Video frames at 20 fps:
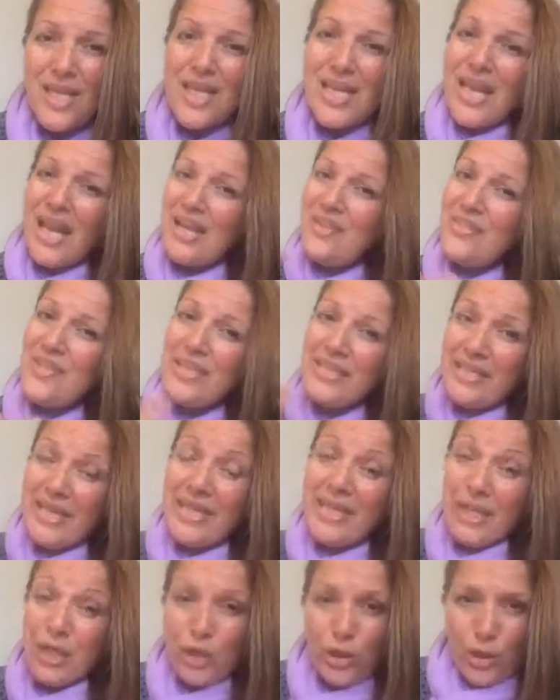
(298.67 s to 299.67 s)
And then
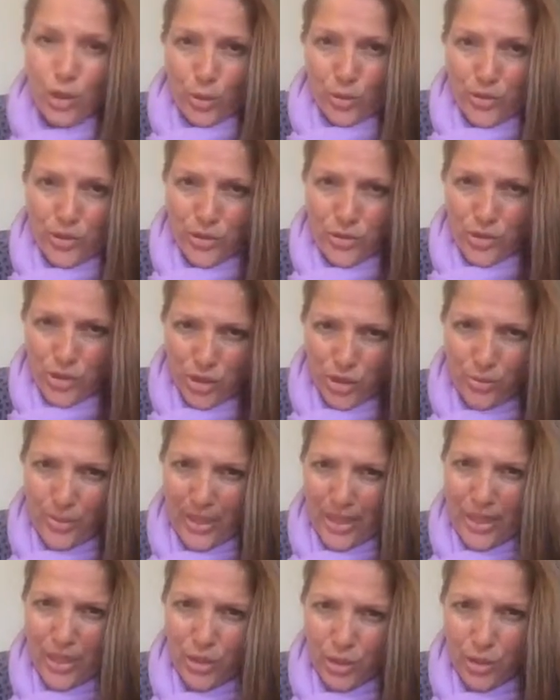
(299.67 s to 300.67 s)
getting closer to it
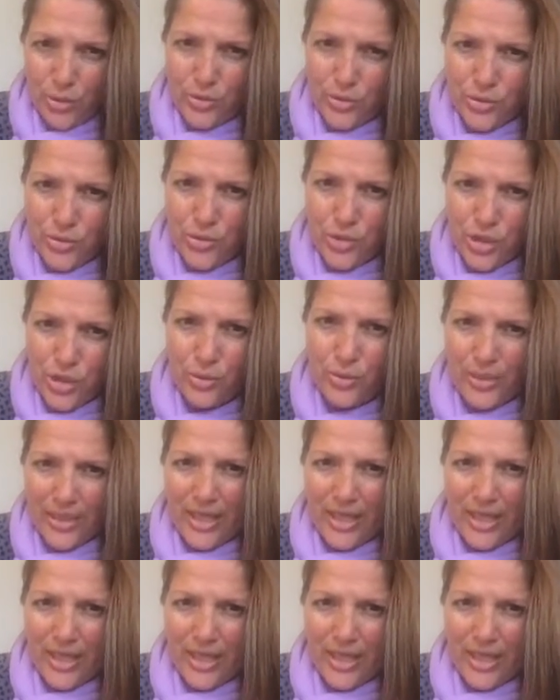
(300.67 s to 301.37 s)
and closer to it